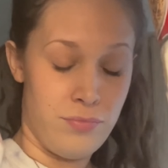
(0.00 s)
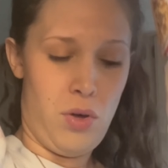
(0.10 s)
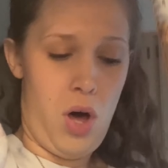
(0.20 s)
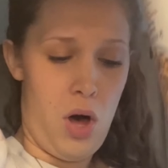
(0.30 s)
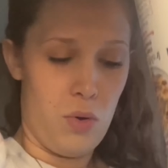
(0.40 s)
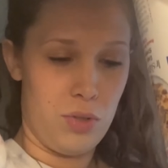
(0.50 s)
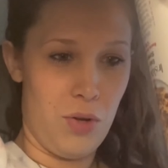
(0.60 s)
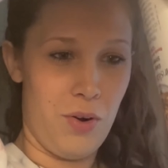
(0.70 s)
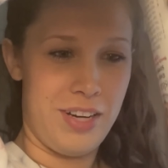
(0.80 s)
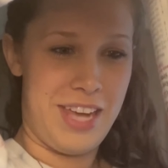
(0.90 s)
Oh,
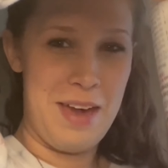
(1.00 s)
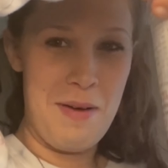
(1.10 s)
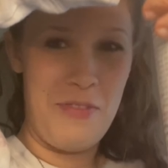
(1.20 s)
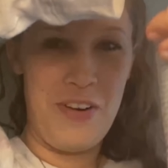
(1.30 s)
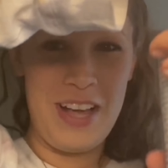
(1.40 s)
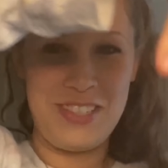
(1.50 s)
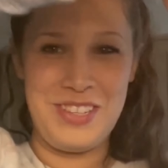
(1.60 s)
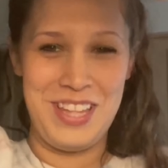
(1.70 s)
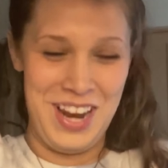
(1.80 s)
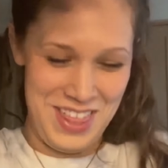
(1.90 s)
Lord, it came out faster than that.